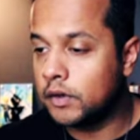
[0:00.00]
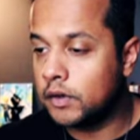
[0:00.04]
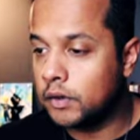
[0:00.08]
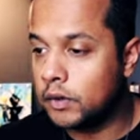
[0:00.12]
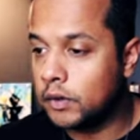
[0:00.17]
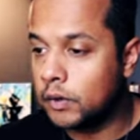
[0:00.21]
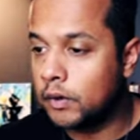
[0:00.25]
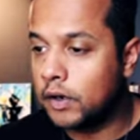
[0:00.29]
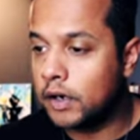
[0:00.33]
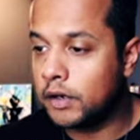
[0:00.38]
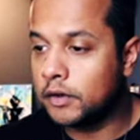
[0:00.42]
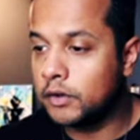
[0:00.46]
don't
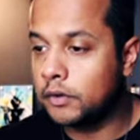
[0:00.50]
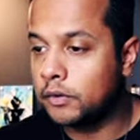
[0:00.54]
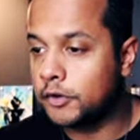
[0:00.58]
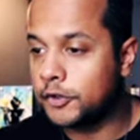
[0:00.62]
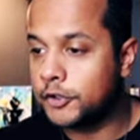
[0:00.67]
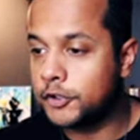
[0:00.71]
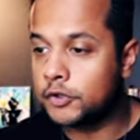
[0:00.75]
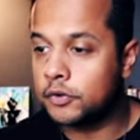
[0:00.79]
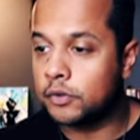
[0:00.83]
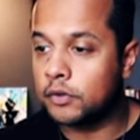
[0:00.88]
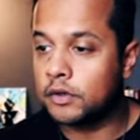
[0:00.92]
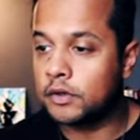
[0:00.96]
know how to do a
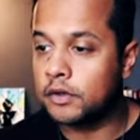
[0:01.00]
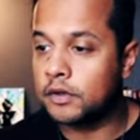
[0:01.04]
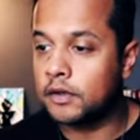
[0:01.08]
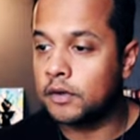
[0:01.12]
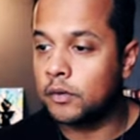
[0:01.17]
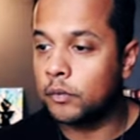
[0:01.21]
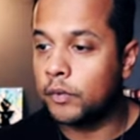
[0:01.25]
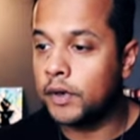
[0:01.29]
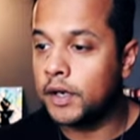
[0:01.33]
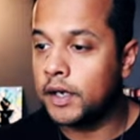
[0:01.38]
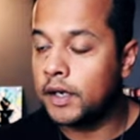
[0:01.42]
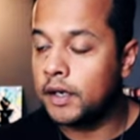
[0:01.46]
shortcut
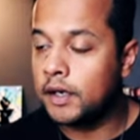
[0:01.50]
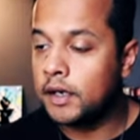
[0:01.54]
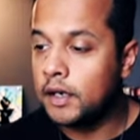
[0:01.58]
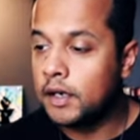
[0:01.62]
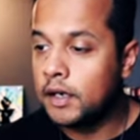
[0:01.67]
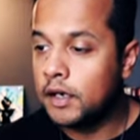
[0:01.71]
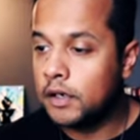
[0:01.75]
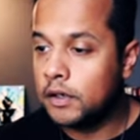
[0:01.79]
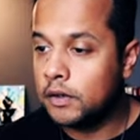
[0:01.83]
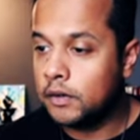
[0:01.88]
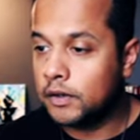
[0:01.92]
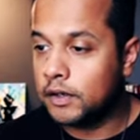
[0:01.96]
way,
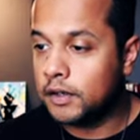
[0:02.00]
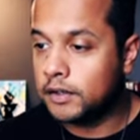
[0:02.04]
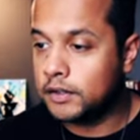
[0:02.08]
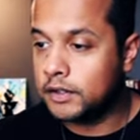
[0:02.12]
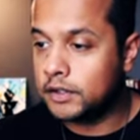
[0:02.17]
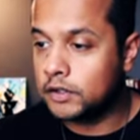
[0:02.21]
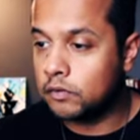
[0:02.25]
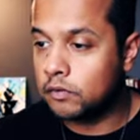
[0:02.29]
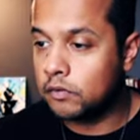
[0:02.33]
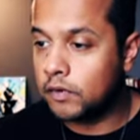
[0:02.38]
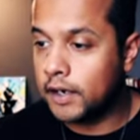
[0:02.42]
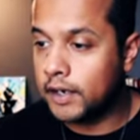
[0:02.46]
you can
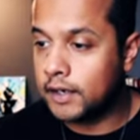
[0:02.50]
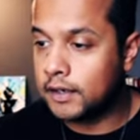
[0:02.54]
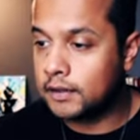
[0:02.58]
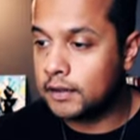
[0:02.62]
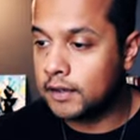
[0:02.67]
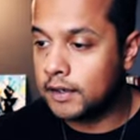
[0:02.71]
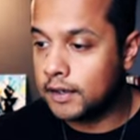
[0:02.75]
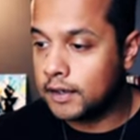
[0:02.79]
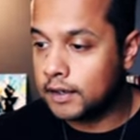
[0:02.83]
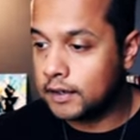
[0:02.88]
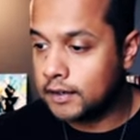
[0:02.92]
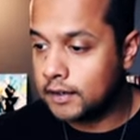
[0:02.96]
just right
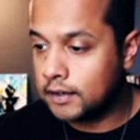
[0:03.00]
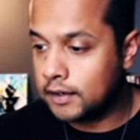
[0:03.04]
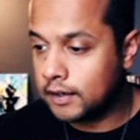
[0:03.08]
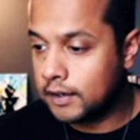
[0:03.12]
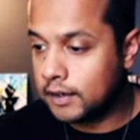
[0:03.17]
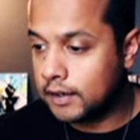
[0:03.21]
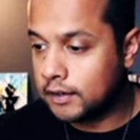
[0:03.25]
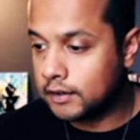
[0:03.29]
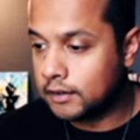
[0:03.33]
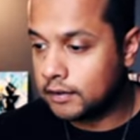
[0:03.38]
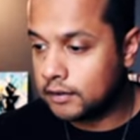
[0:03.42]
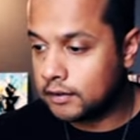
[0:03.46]
click
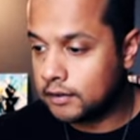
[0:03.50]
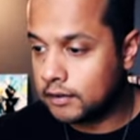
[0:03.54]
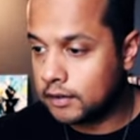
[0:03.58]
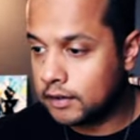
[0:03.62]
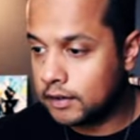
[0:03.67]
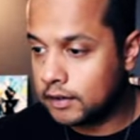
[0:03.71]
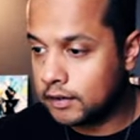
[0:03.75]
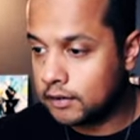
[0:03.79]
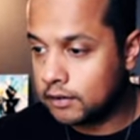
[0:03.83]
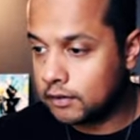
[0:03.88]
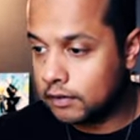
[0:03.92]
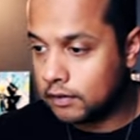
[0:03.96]
and
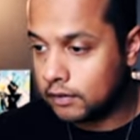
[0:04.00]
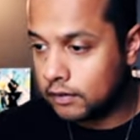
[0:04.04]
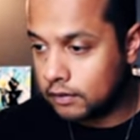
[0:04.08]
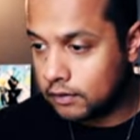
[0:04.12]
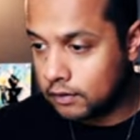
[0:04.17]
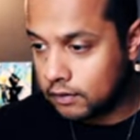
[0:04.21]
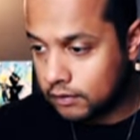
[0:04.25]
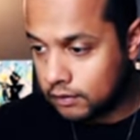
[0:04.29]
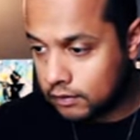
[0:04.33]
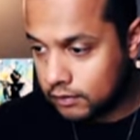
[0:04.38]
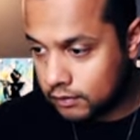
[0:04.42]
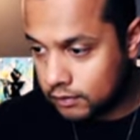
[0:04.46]
click
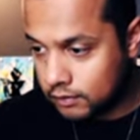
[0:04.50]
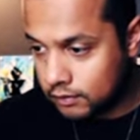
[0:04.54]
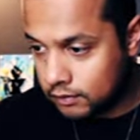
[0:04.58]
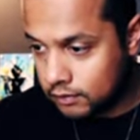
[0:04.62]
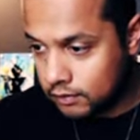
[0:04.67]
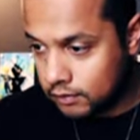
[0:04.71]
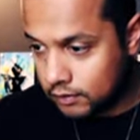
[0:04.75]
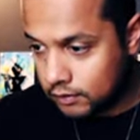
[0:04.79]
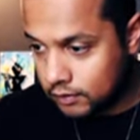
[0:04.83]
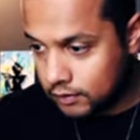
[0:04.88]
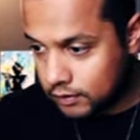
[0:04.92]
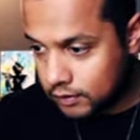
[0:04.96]

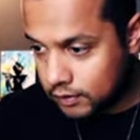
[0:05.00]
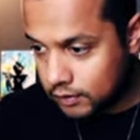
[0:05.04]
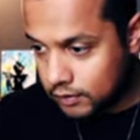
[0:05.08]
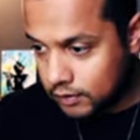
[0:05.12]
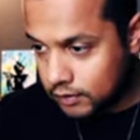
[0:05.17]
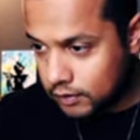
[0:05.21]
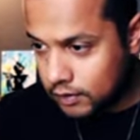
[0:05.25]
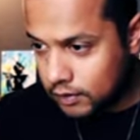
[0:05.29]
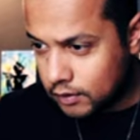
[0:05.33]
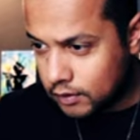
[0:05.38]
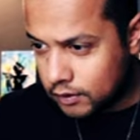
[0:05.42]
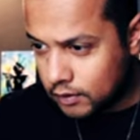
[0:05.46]
on,
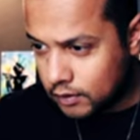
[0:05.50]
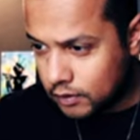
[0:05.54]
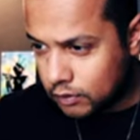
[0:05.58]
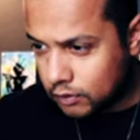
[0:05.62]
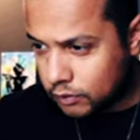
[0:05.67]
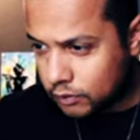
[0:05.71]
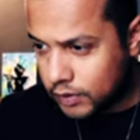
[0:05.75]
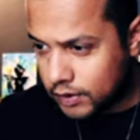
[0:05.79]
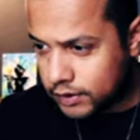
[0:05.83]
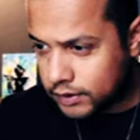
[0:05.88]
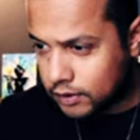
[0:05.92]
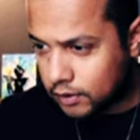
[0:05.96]

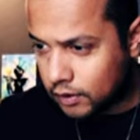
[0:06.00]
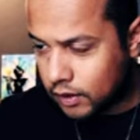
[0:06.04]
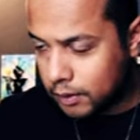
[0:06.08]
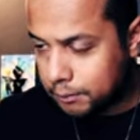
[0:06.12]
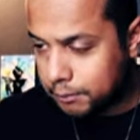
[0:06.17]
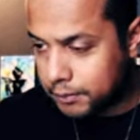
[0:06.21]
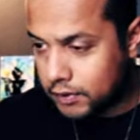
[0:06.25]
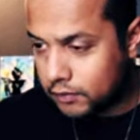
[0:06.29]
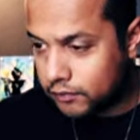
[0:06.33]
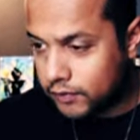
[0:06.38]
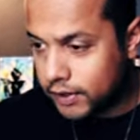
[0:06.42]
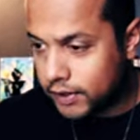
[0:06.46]
where's the lock
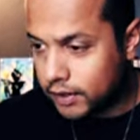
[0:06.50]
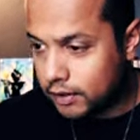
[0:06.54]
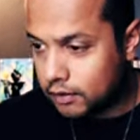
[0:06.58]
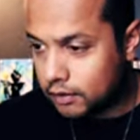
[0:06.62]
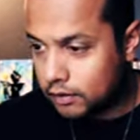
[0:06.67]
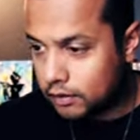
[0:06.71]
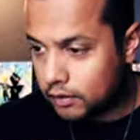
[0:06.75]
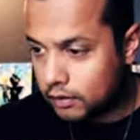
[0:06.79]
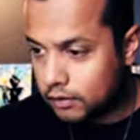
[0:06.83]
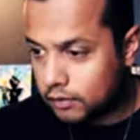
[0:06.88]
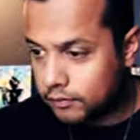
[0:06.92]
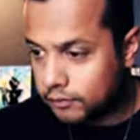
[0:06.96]
button? Right here.